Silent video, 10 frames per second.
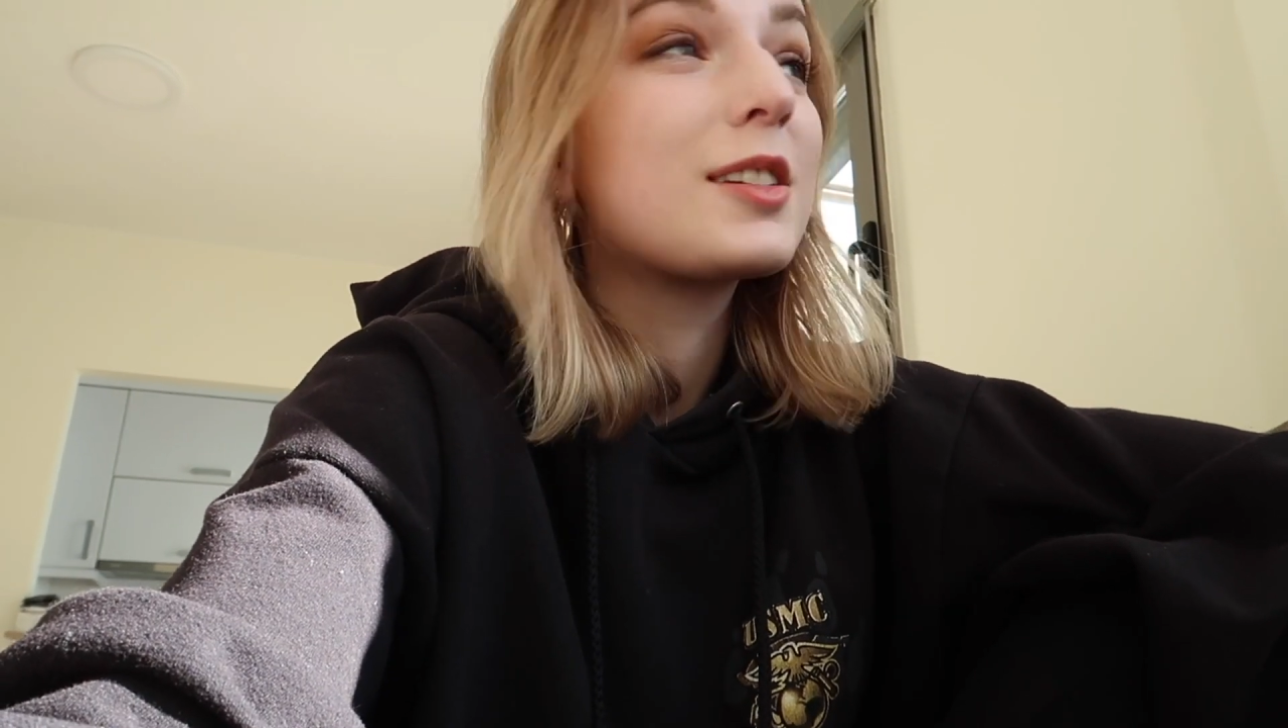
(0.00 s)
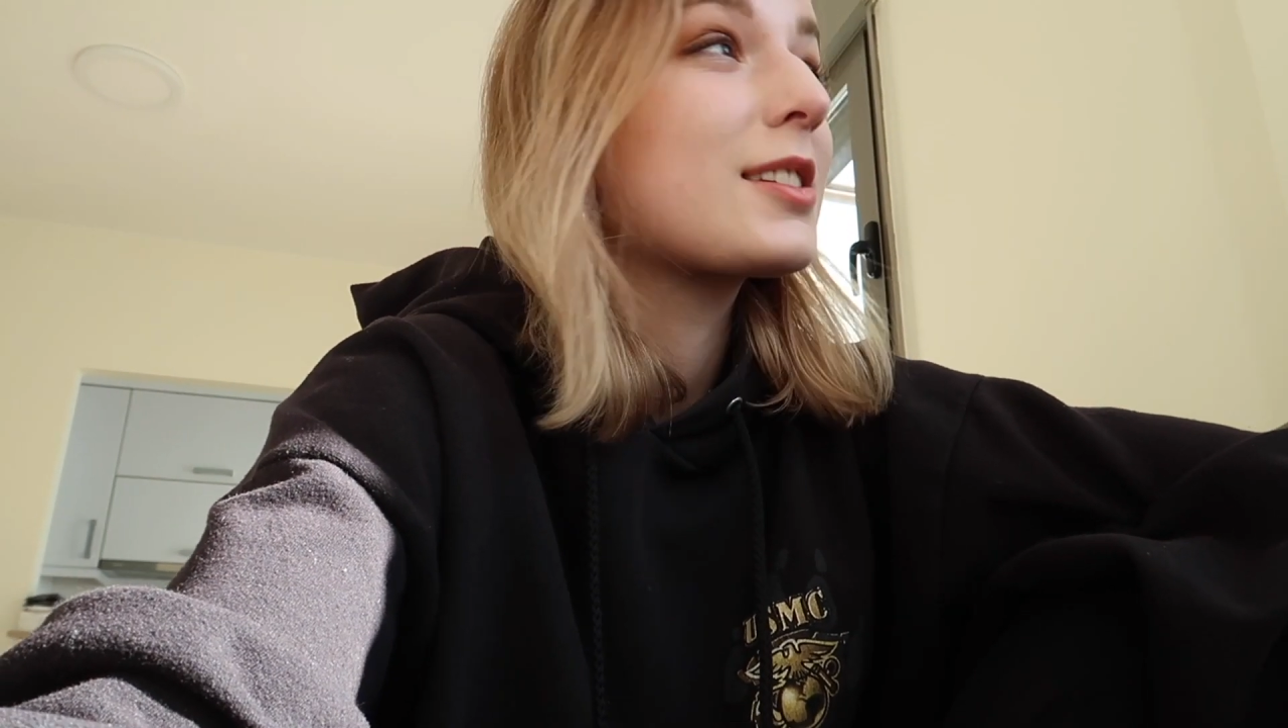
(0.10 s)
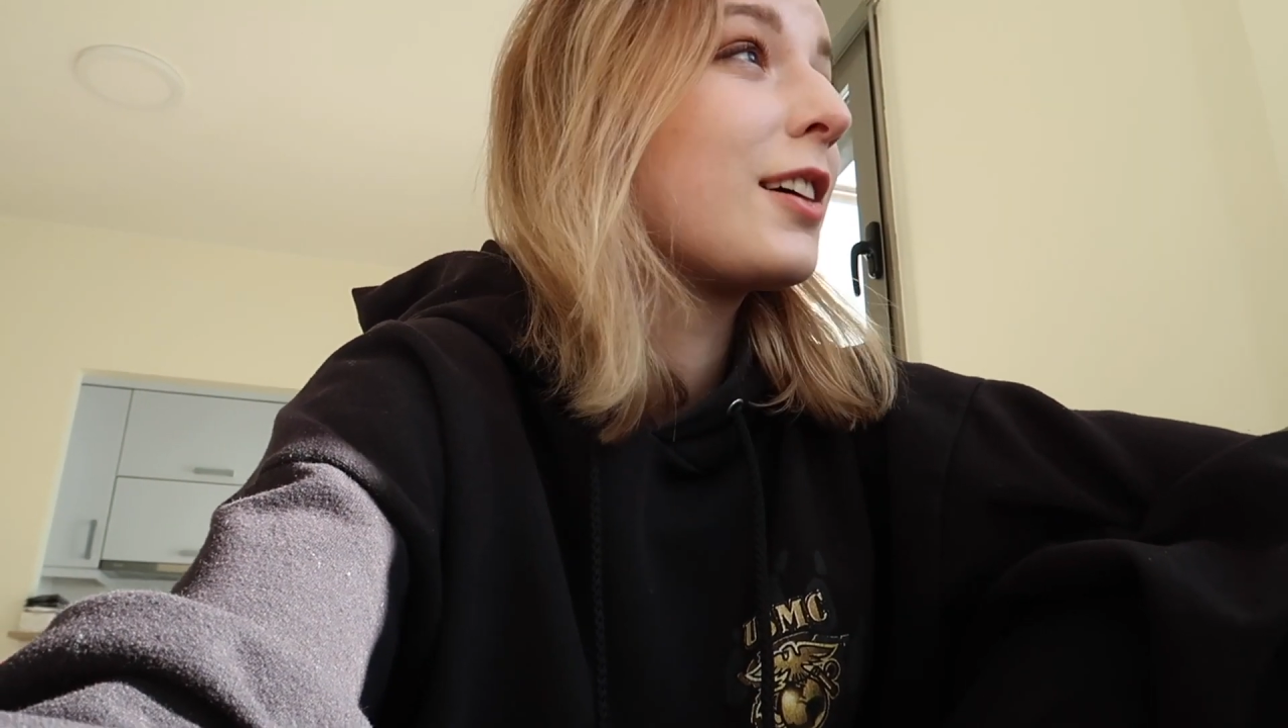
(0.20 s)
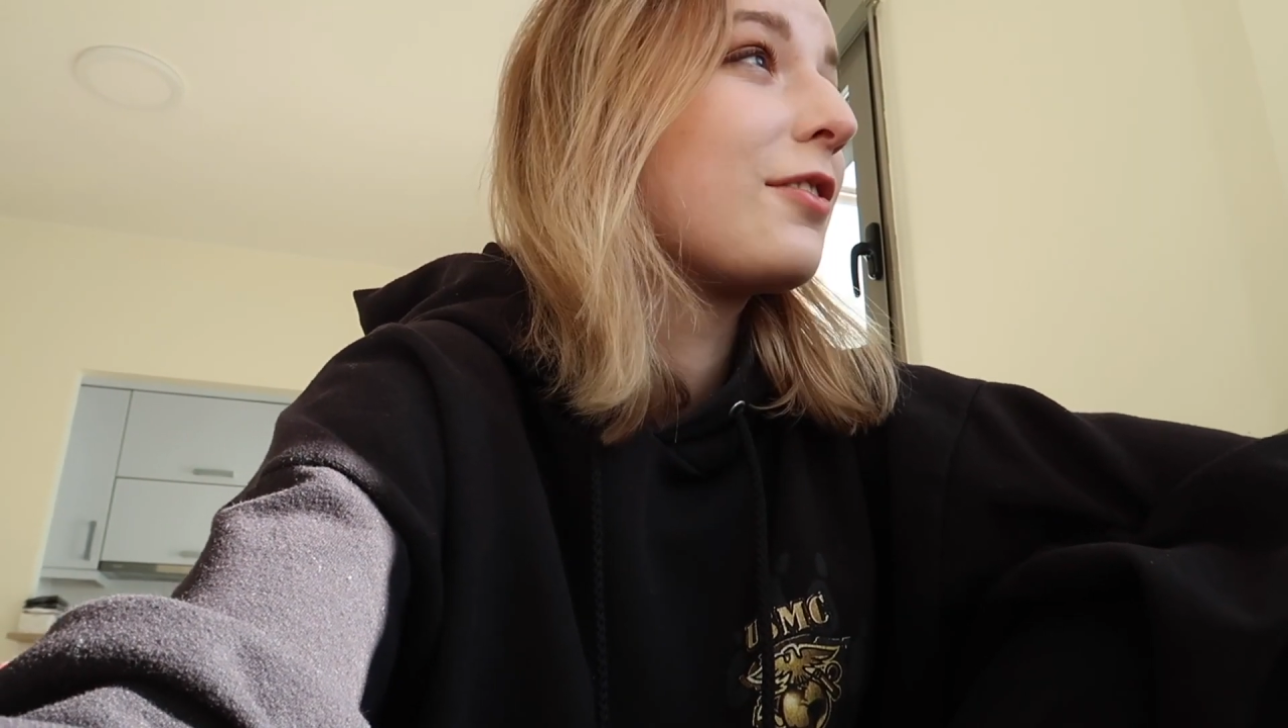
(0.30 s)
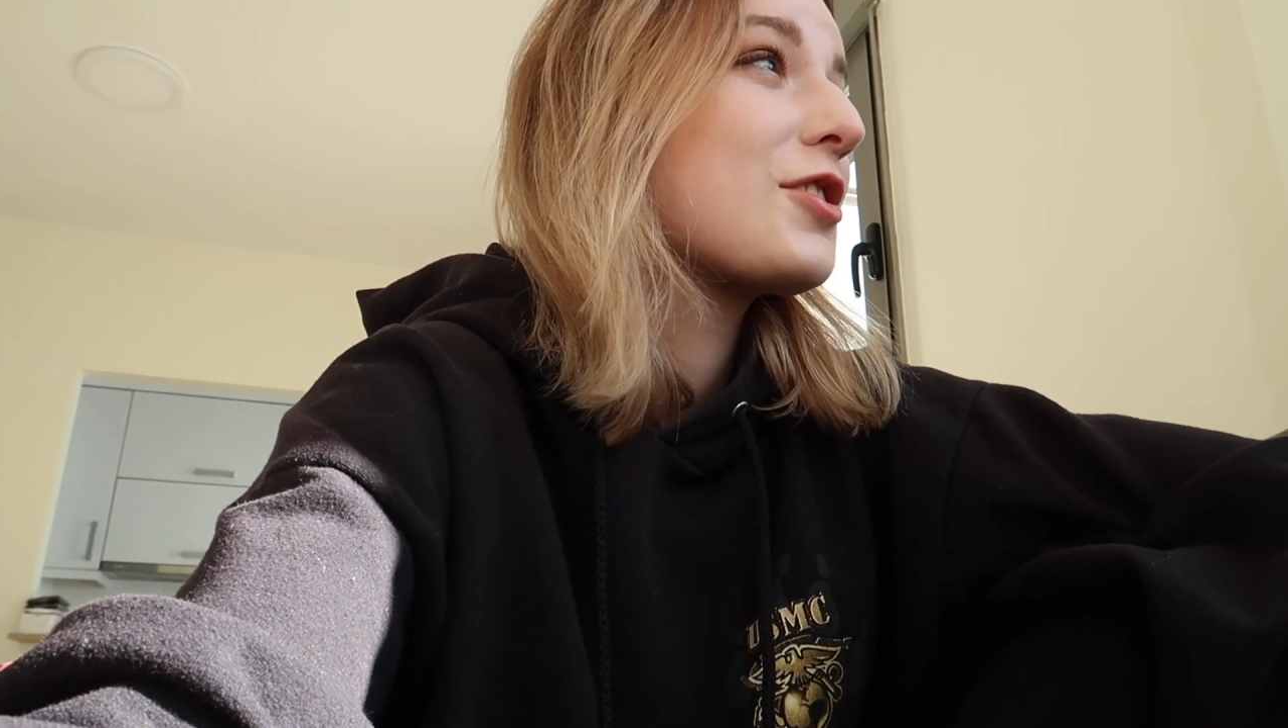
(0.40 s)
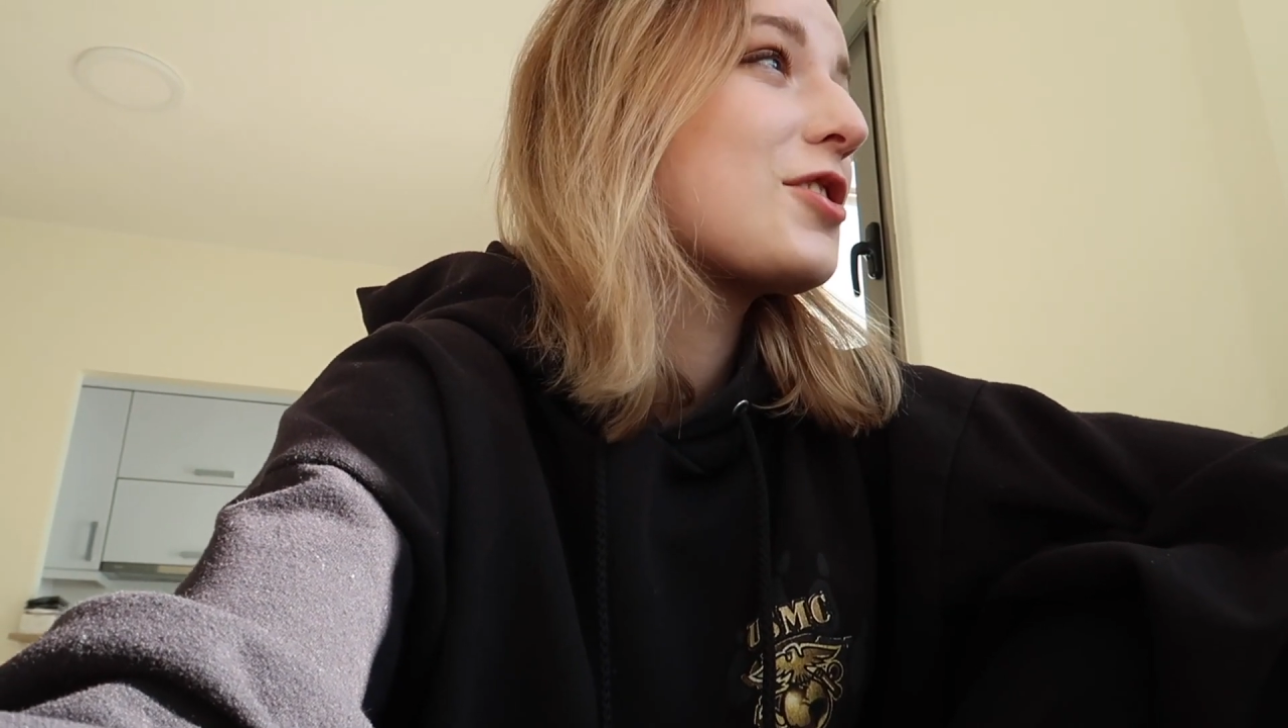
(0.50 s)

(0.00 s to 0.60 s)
the sun was